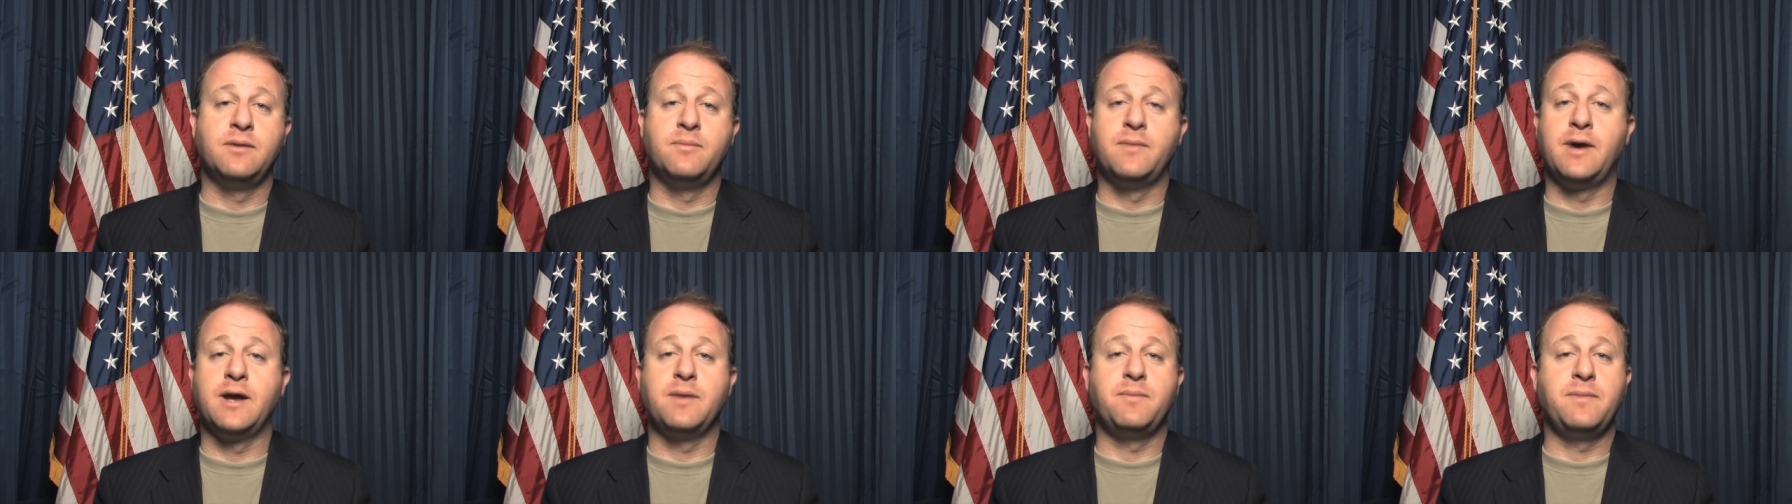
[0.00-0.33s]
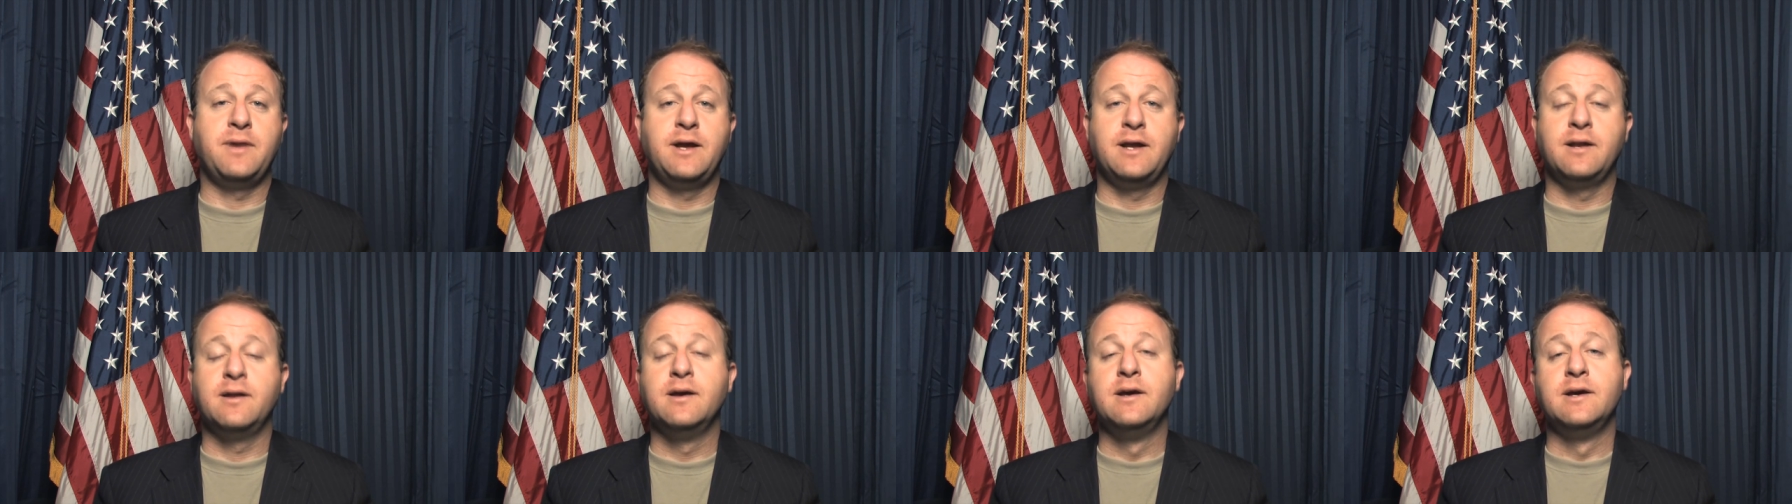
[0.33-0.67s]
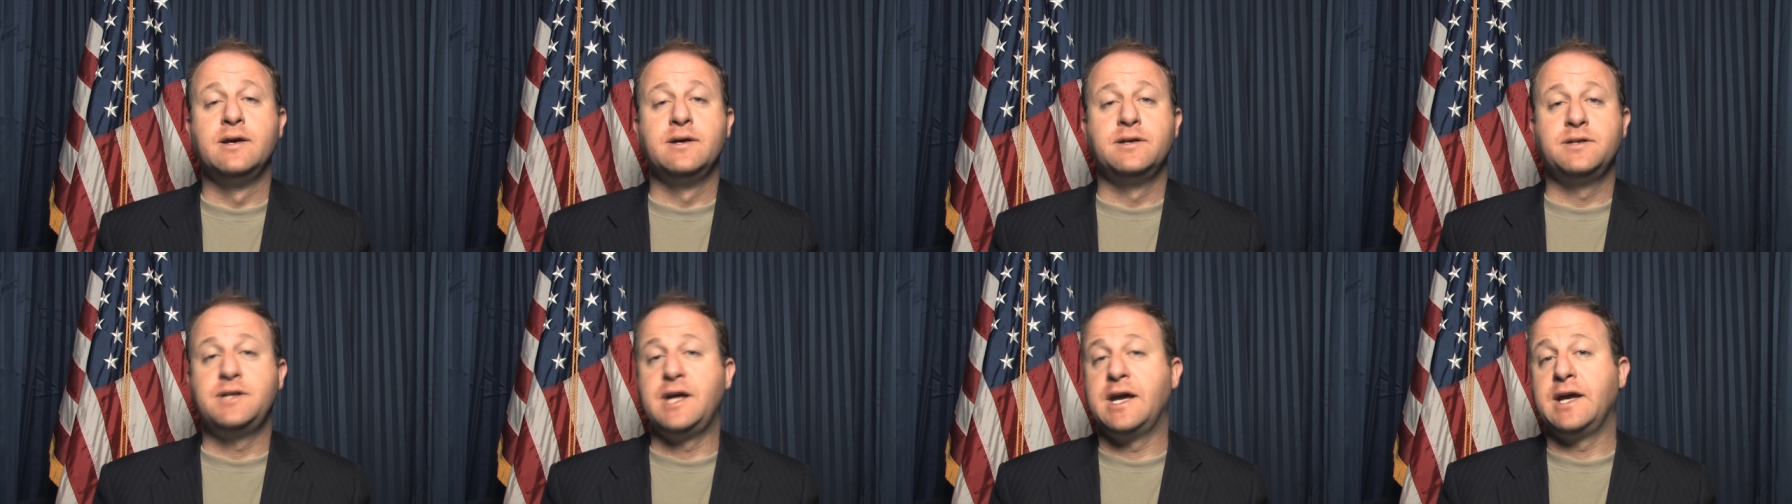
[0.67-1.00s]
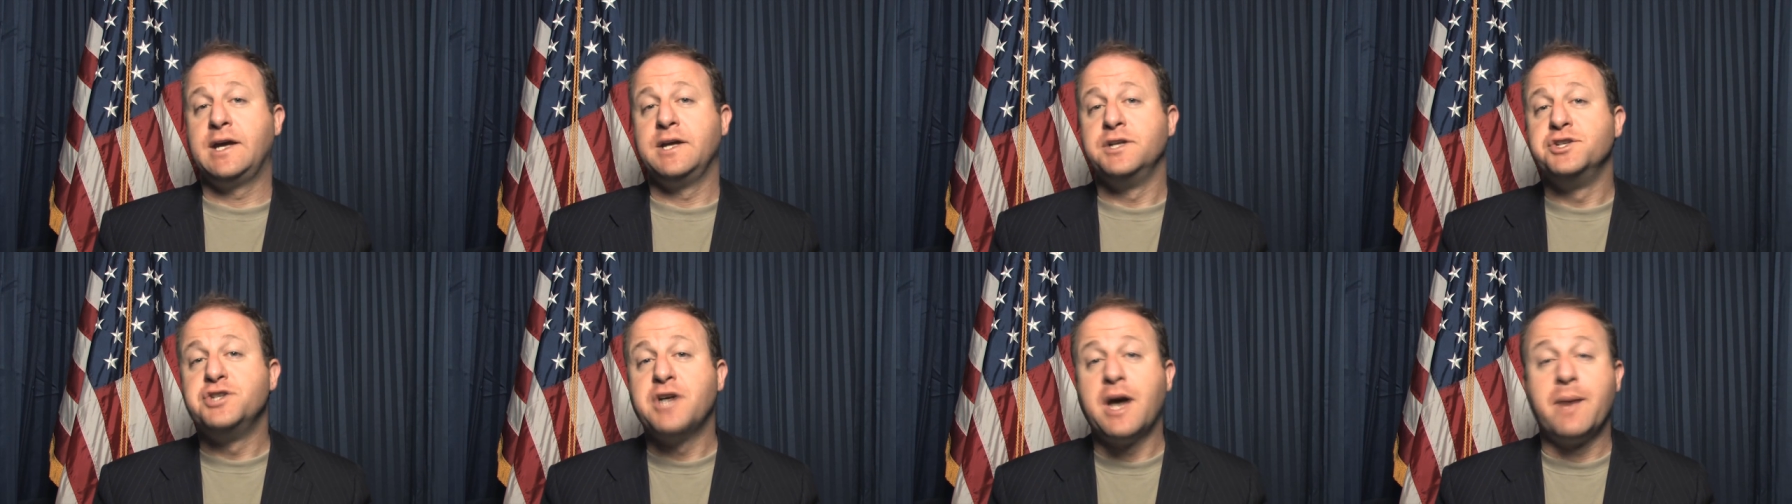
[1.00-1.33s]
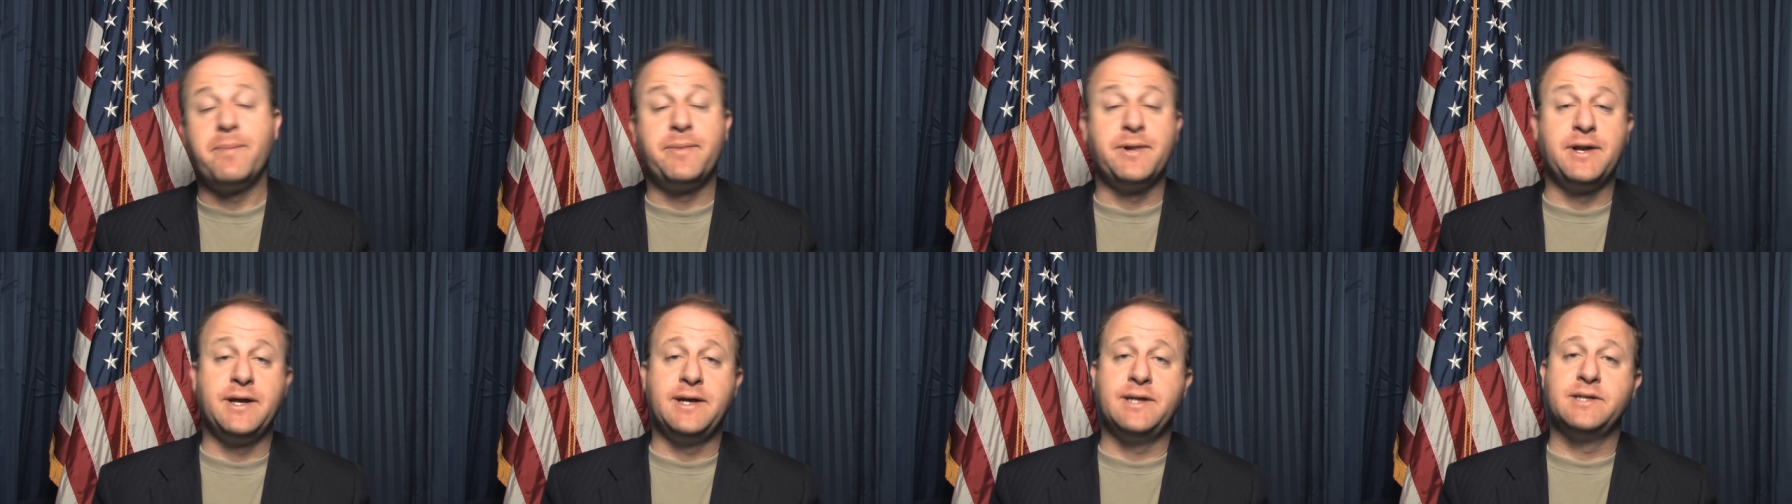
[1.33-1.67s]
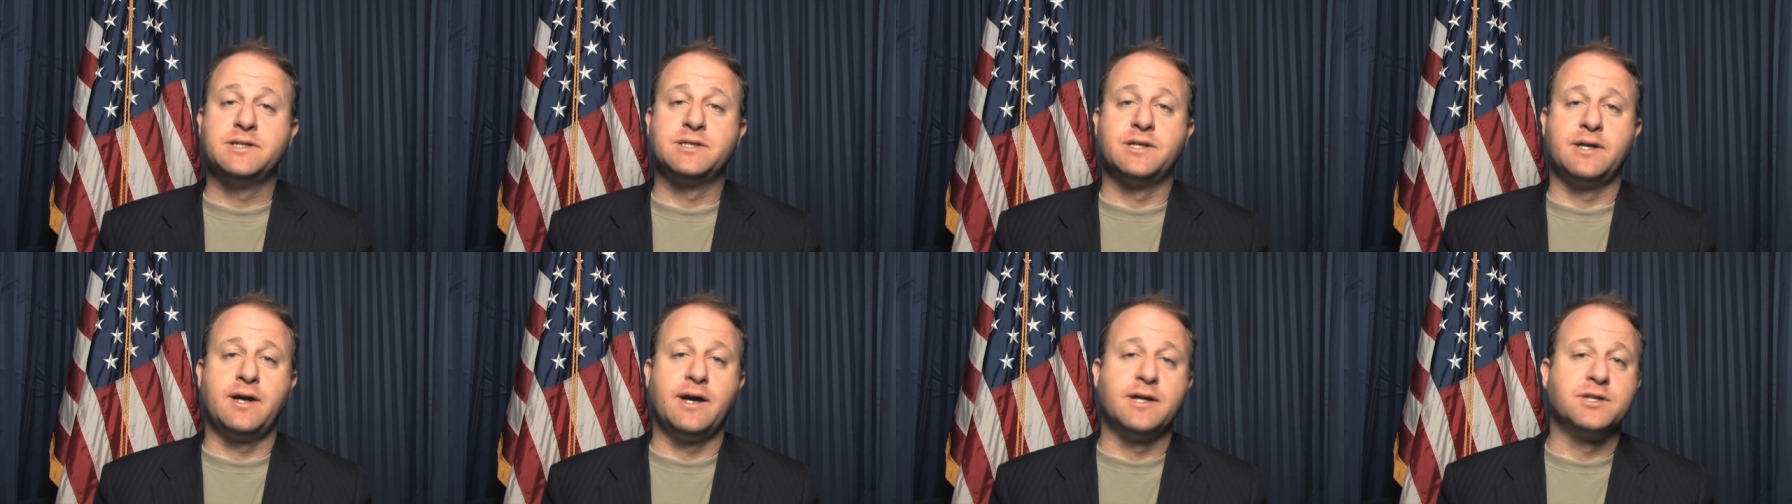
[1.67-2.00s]
It might mean taking
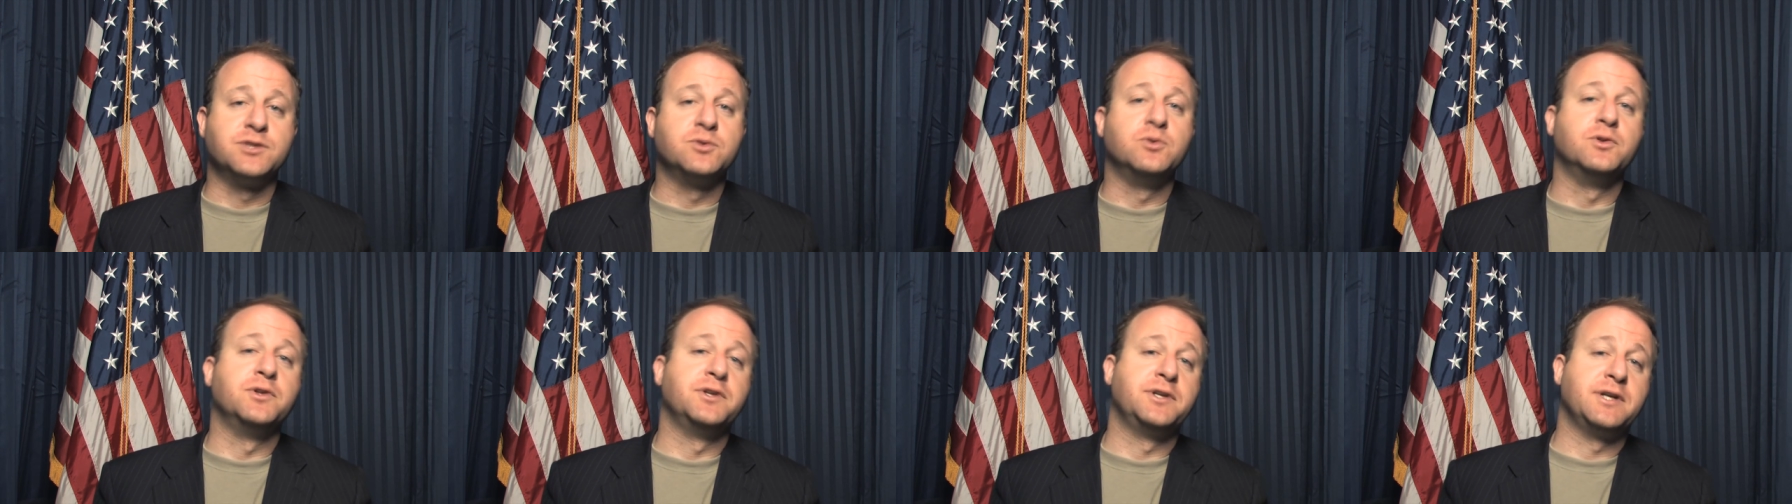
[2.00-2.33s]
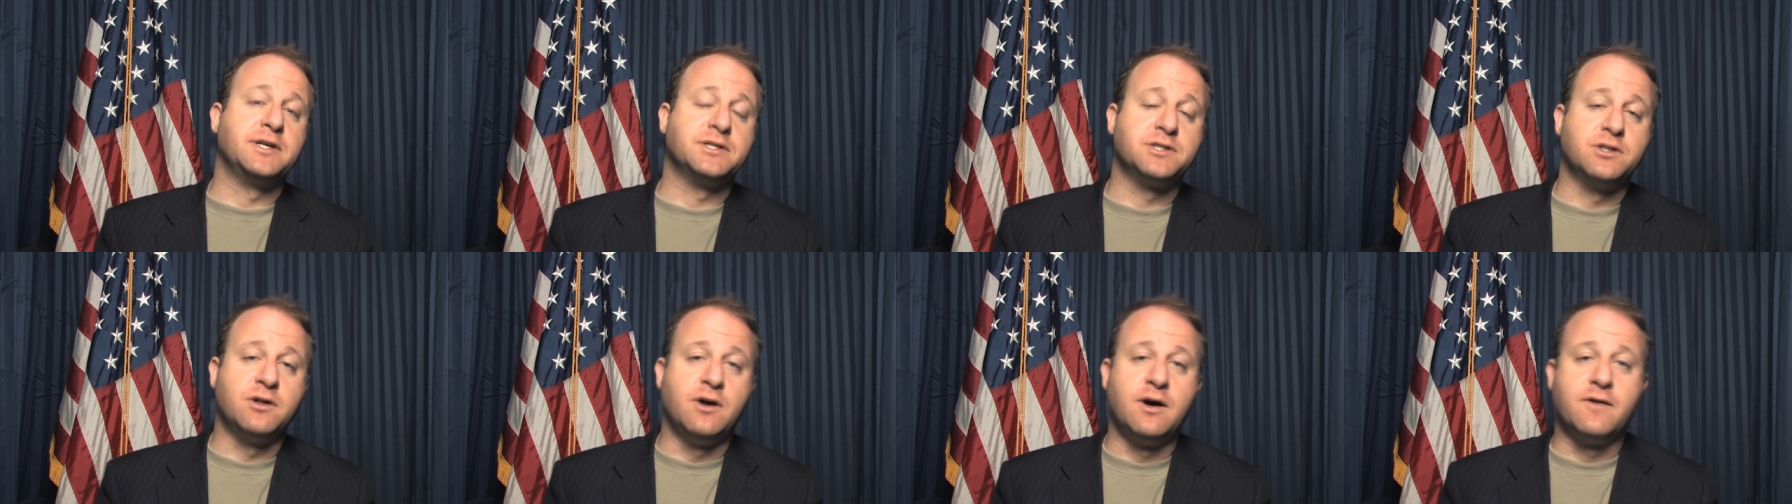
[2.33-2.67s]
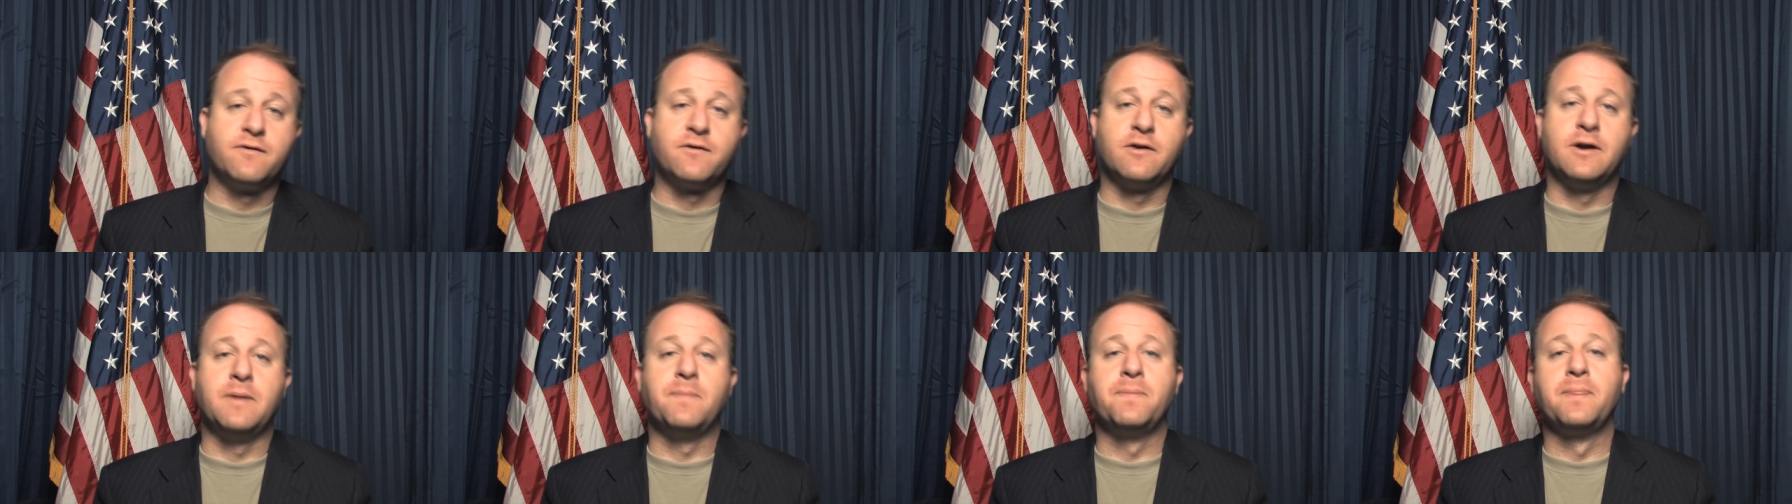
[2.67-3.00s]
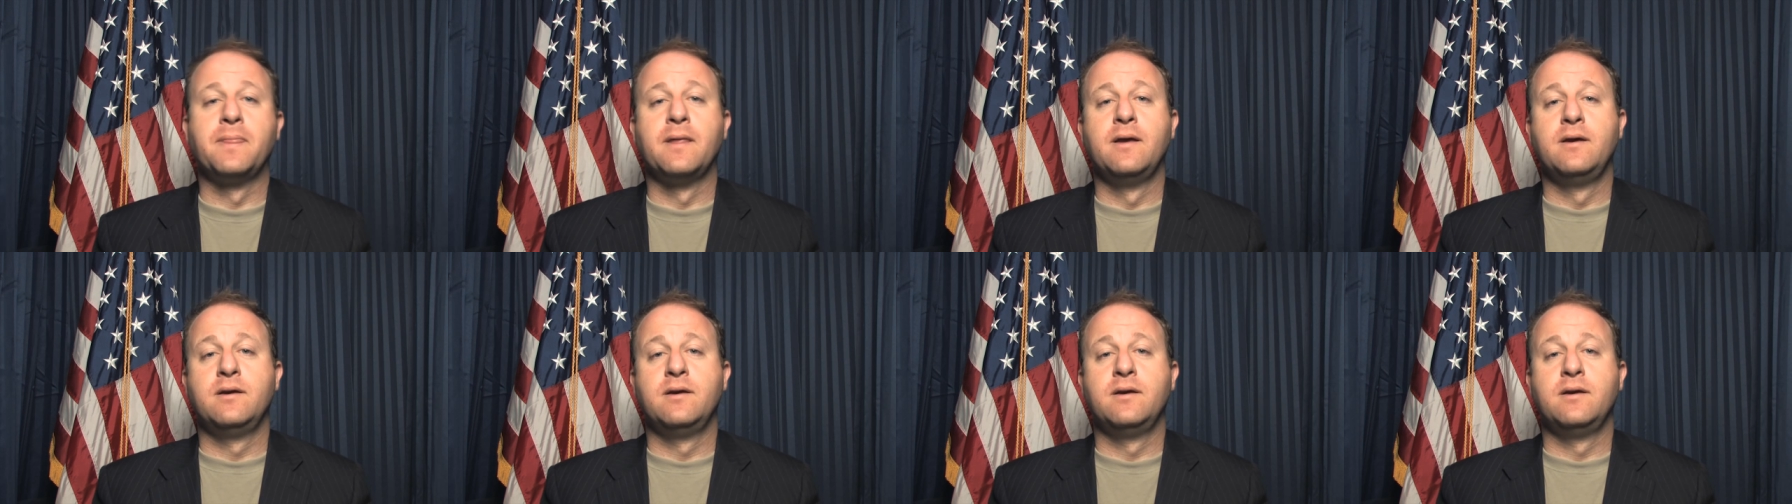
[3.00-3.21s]
Japanese in a high school that doesn't offer it.